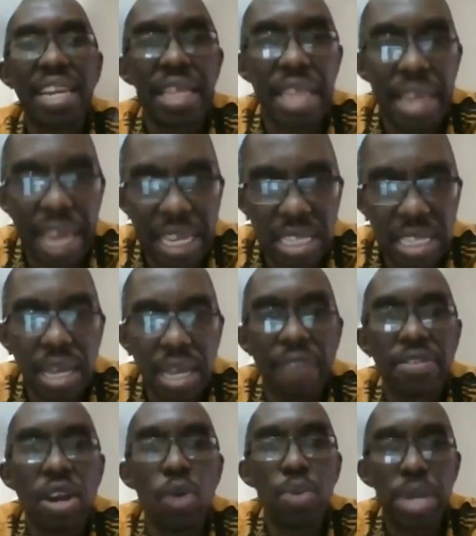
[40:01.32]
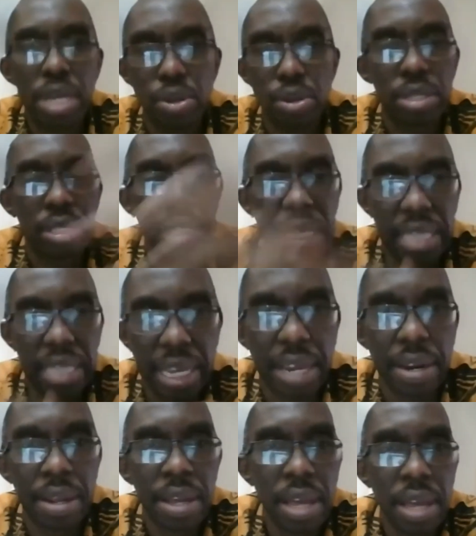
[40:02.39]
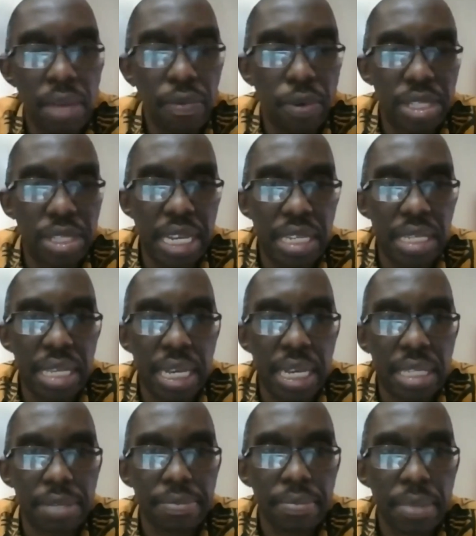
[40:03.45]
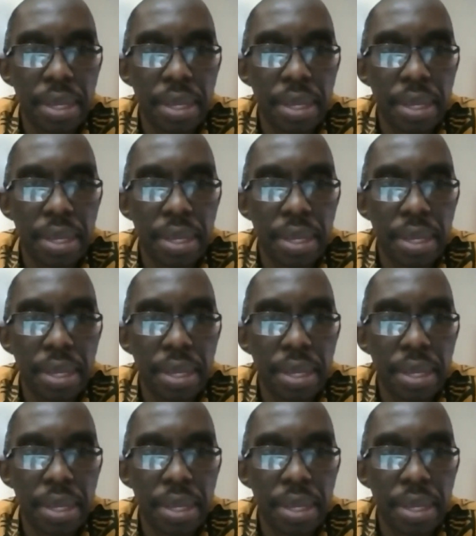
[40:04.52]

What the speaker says: again the next, after a week, you start again for stage 6.